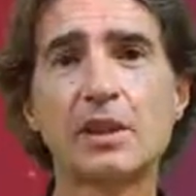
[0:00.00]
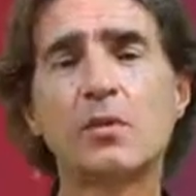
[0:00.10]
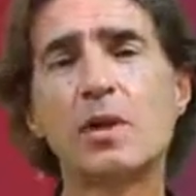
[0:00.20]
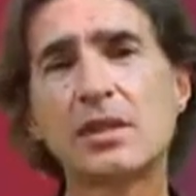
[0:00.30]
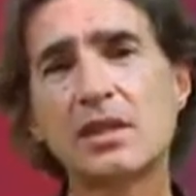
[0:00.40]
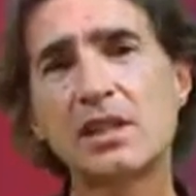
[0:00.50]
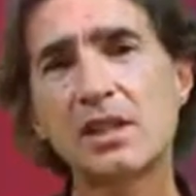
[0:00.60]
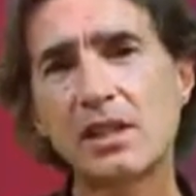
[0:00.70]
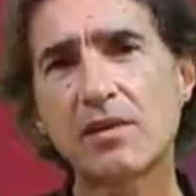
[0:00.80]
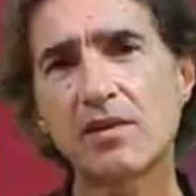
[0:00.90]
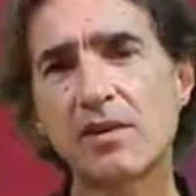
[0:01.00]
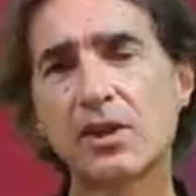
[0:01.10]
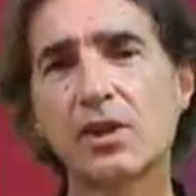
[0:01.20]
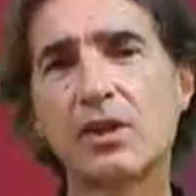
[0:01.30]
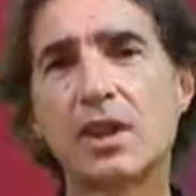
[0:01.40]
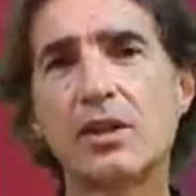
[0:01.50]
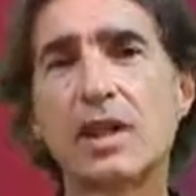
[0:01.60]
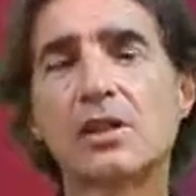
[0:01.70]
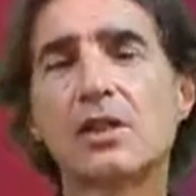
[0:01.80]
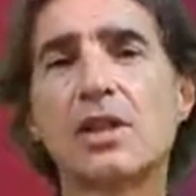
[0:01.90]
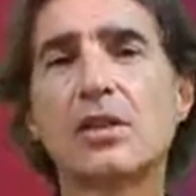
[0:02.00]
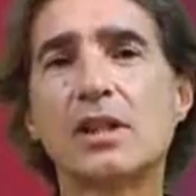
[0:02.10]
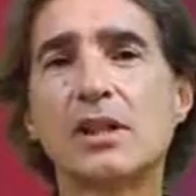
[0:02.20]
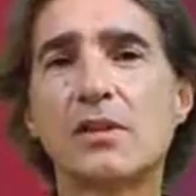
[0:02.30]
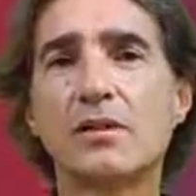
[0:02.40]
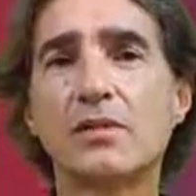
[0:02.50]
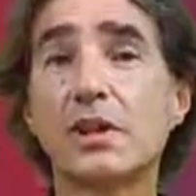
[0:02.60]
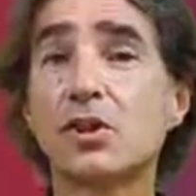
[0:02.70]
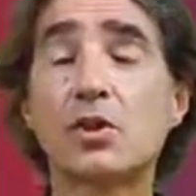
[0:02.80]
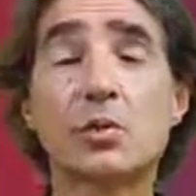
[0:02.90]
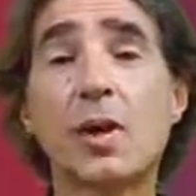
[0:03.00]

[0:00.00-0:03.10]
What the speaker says: Well, these 7 virtues are not actually only 7 virtues.